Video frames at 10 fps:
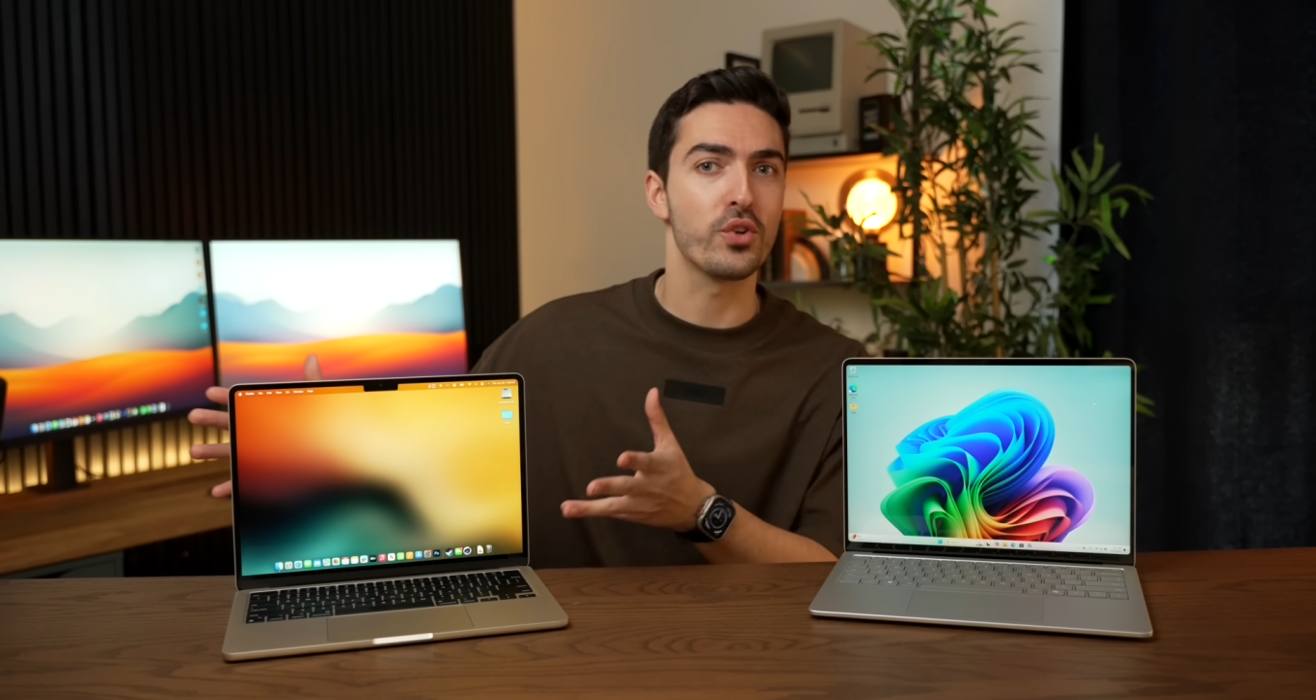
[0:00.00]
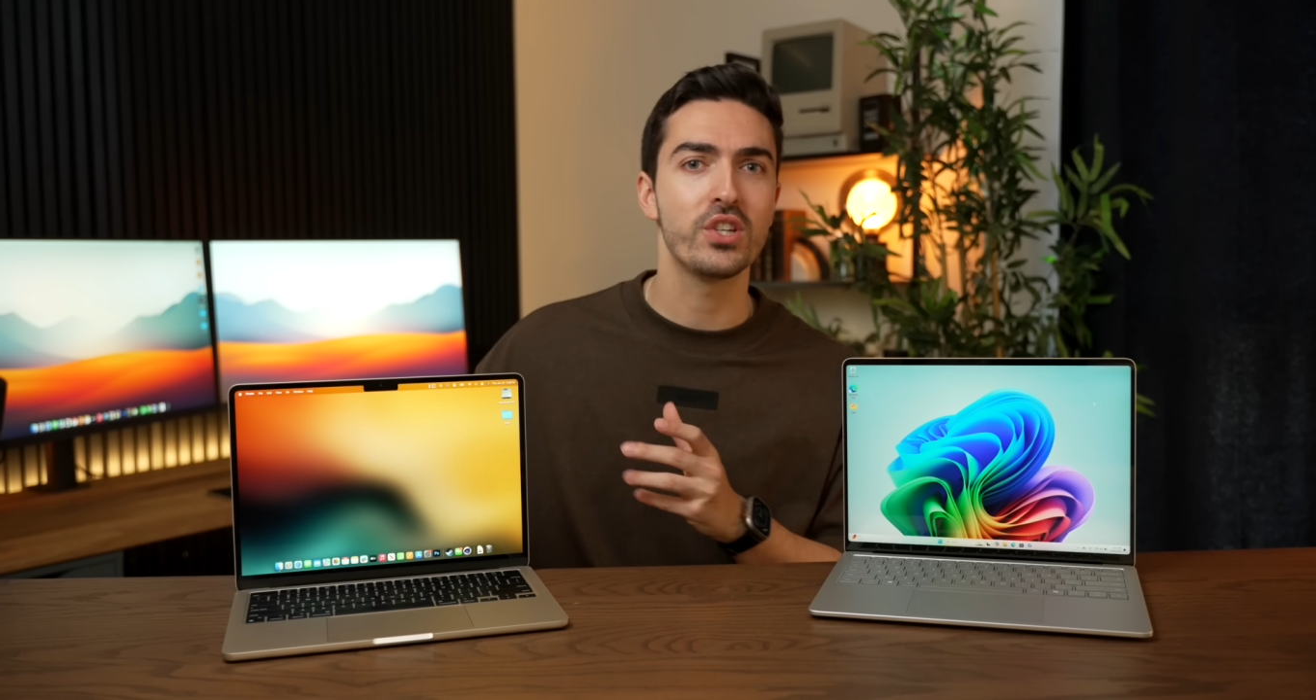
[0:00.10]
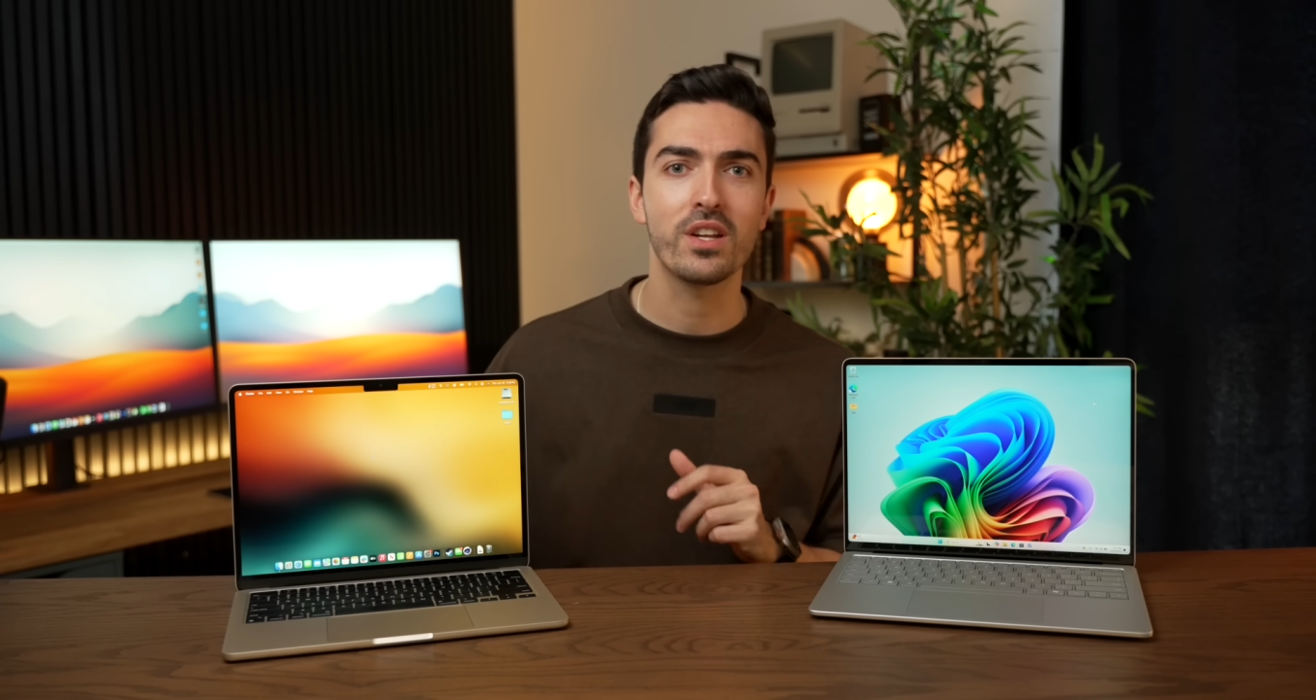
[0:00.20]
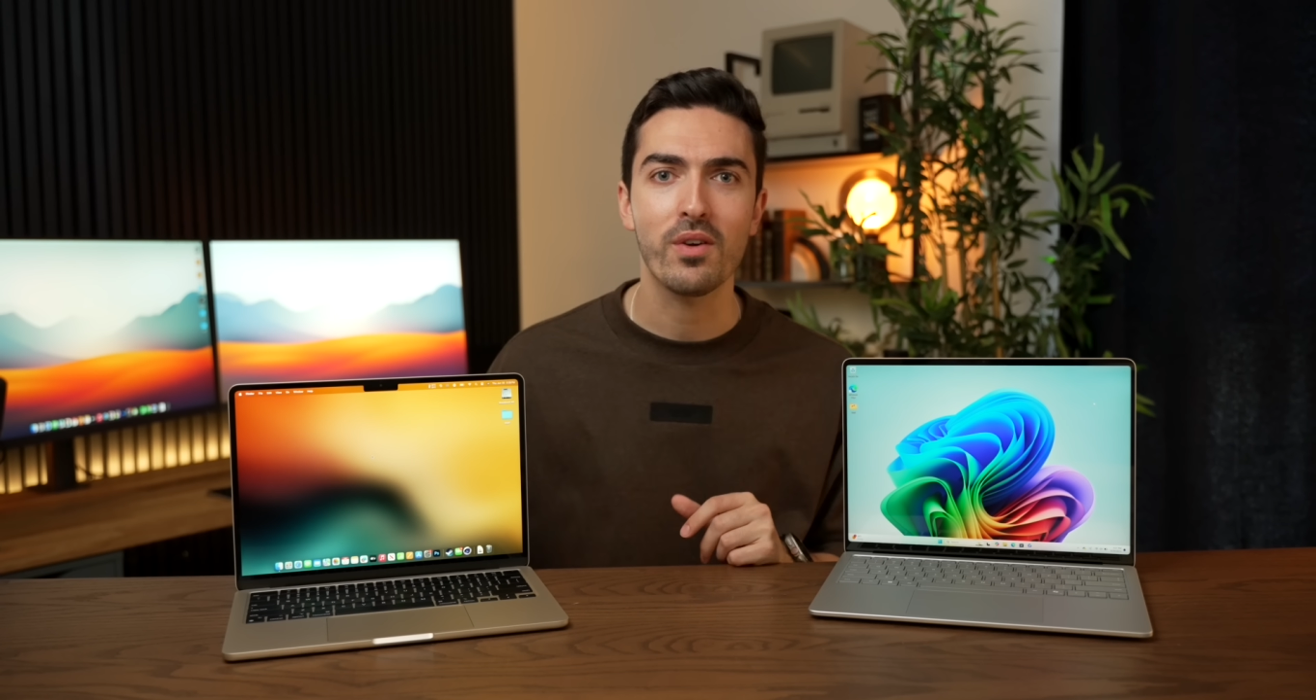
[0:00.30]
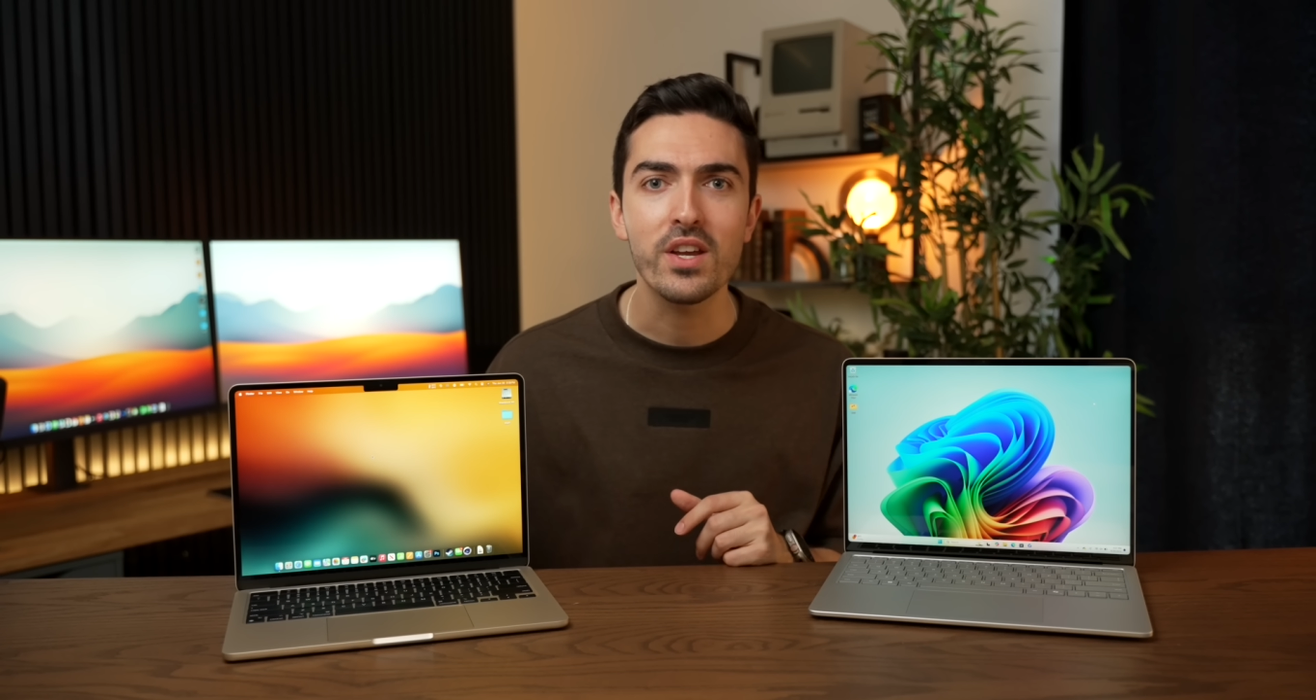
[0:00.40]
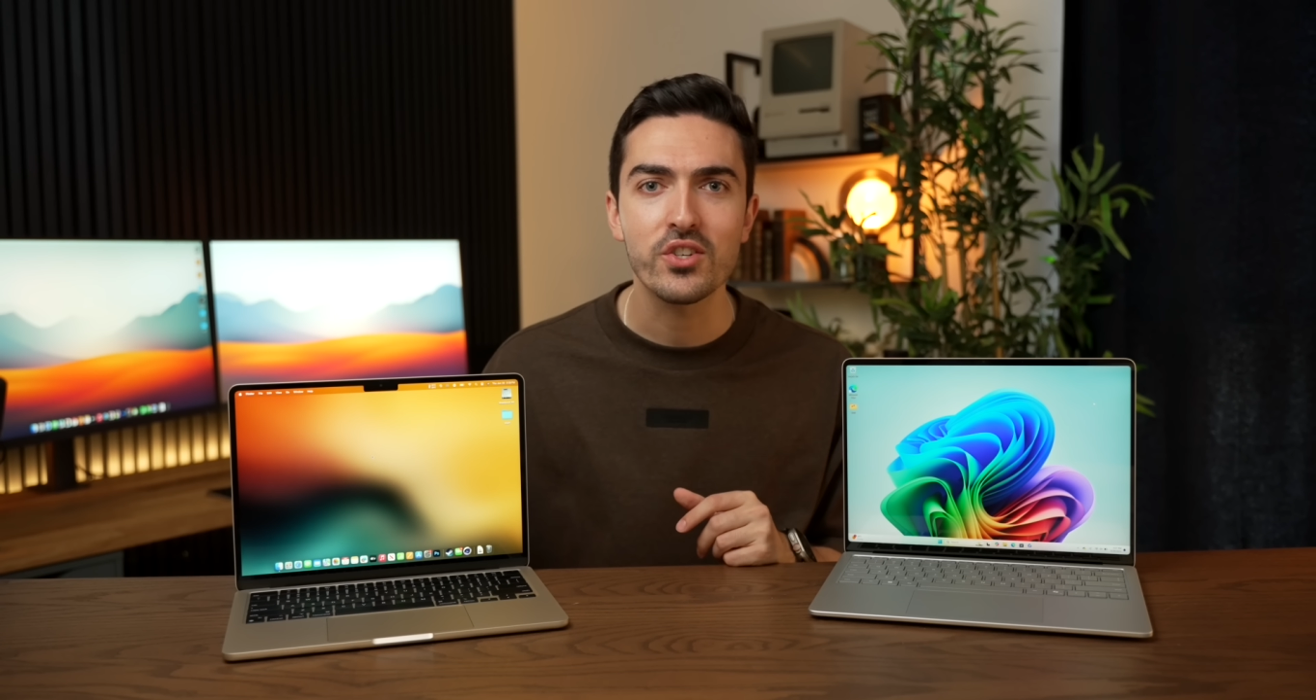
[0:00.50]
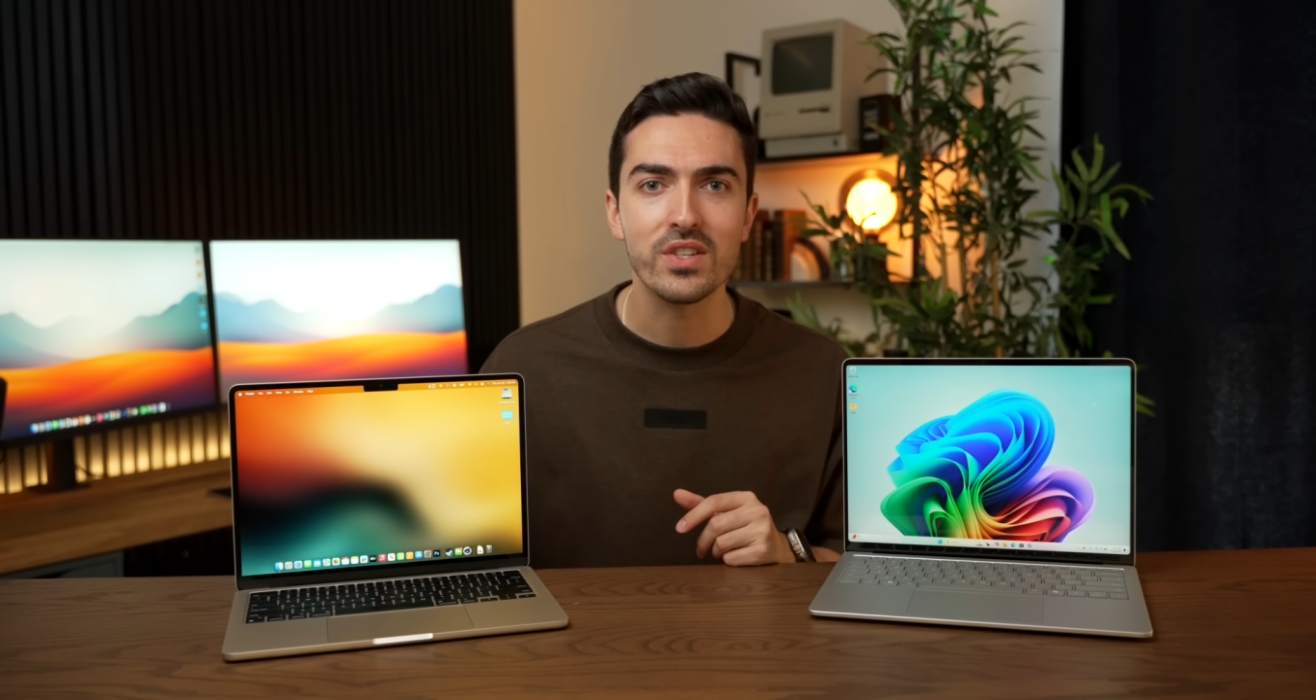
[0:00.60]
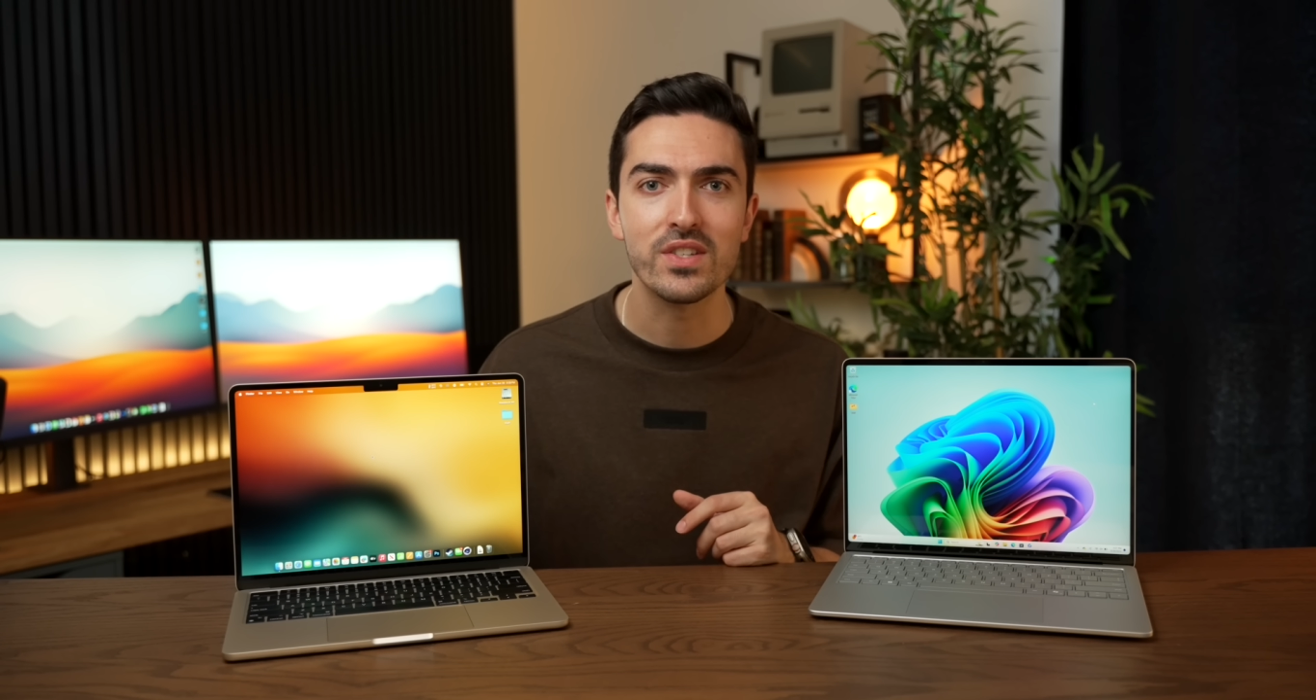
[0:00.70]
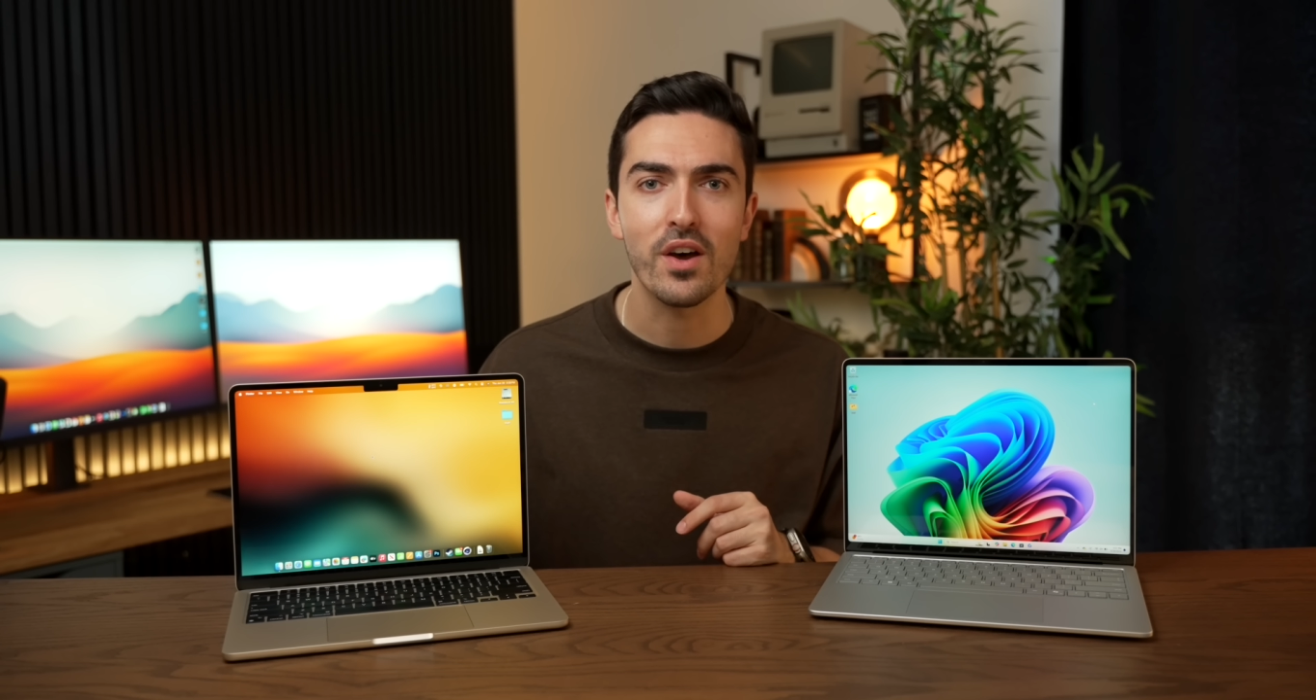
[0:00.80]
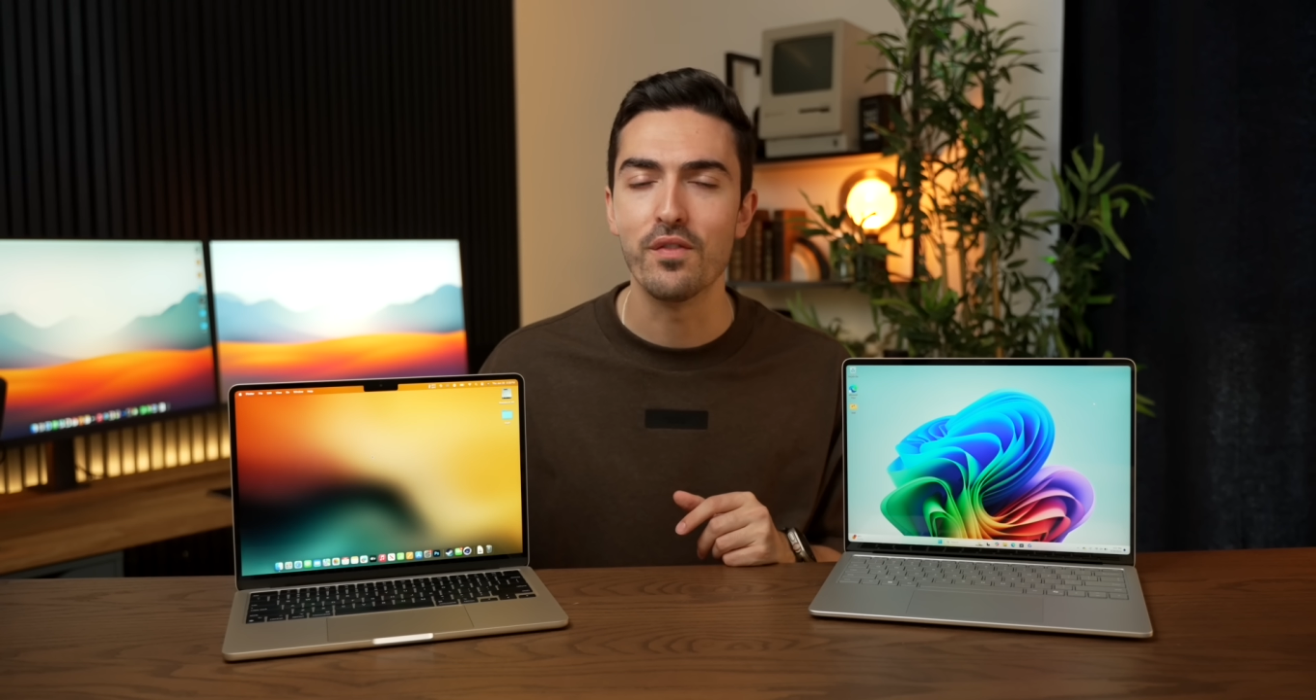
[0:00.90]

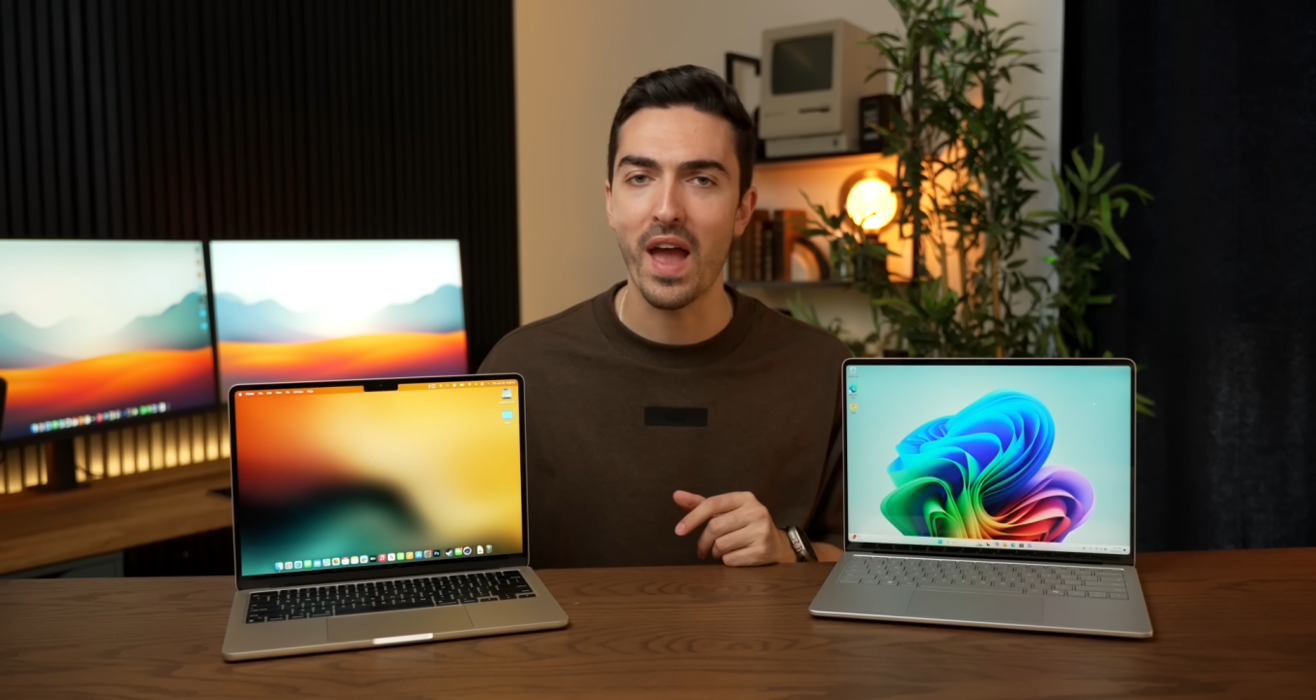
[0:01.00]
generations of